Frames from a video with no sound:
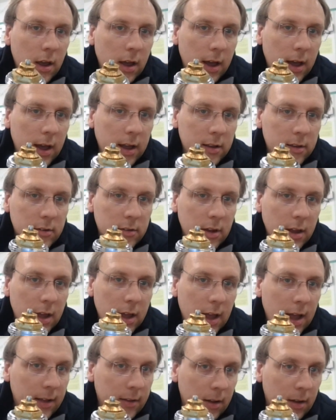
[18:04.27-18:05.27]
and
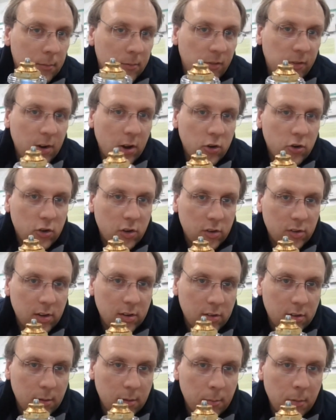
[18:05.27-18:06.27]
flush your
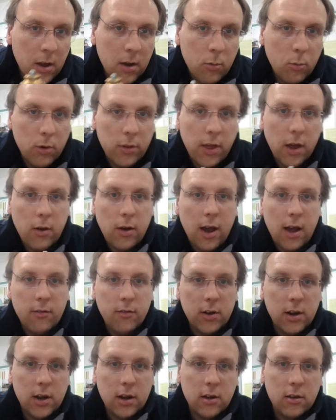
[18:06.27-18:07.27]
system without
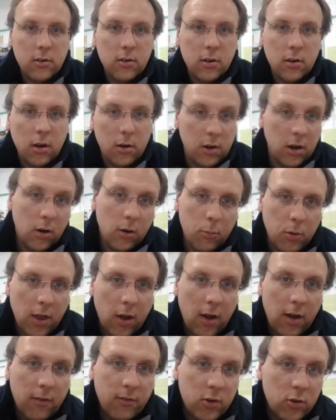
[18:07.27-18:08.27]
having
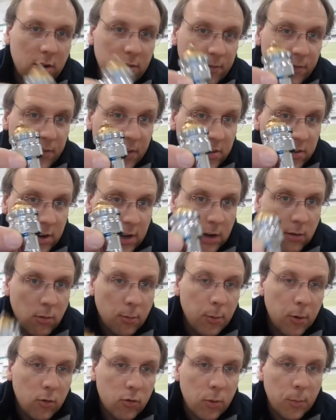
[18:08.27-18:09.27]
to physically
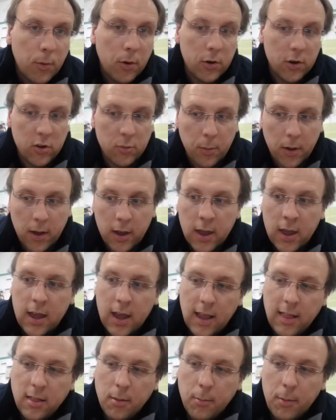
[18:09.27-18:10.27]
remove the bodies. But
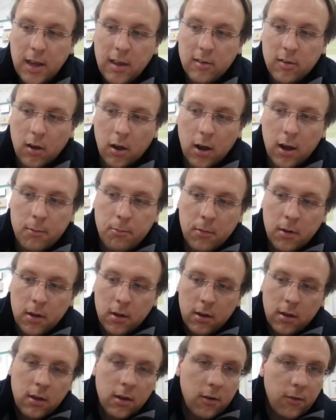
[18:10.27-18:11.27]
in the meantime,
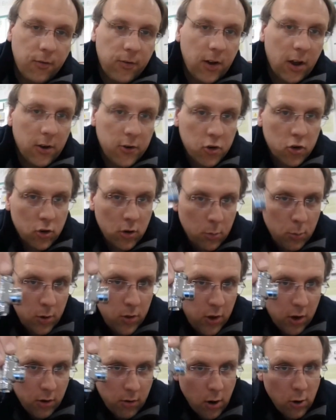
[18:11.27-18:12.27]
flush
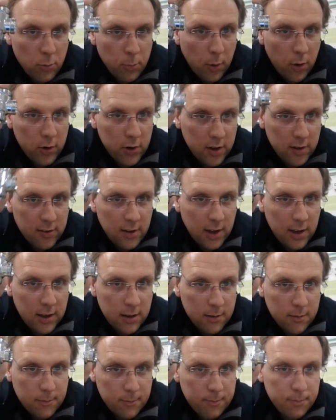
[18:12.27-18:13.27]
with your old bodies
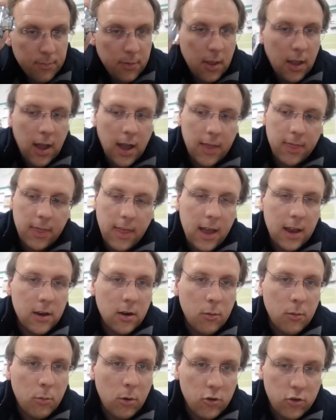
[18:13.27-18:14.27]
in, and then
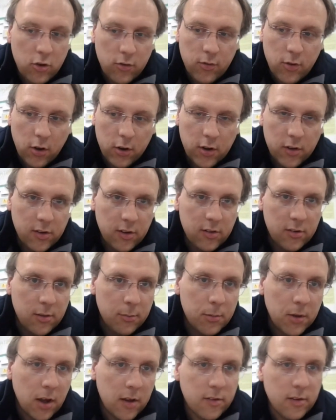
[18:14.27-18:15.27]
once you've got your
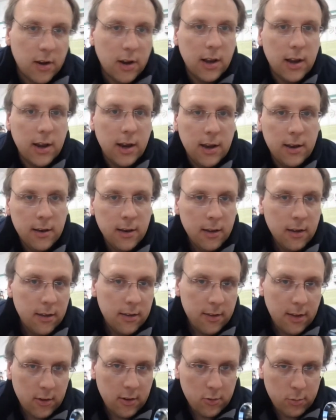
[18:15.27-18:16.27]
system nice and clean,
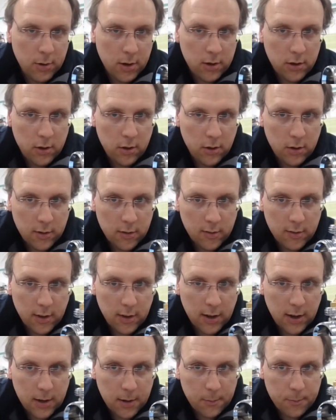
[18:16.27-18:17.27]
that's when you can stick